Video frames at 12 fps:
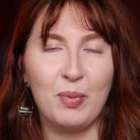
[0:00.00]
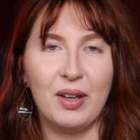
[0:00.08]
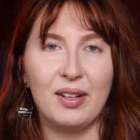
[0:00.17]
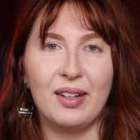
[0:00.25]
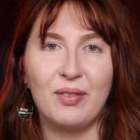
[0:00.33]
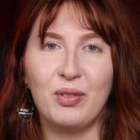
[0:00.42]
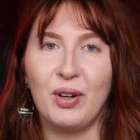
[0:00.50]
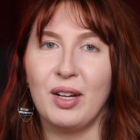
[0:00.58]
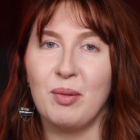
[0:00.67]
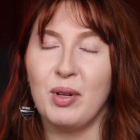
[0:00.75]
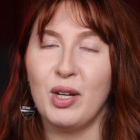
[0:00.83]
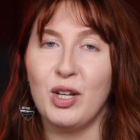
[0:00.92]
But for
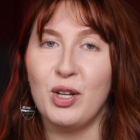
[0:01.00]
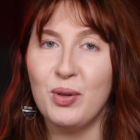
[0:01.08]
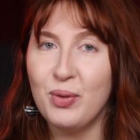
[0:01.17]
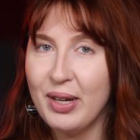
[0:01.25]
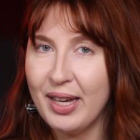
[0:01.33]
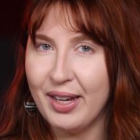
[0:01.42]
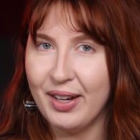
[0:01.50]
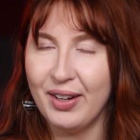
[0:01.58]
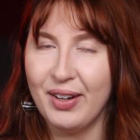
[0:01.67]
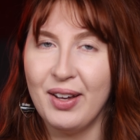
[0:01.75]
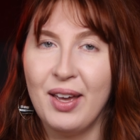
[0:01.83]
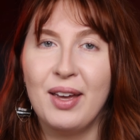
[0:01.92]
anybody new
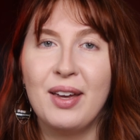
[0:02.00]
here,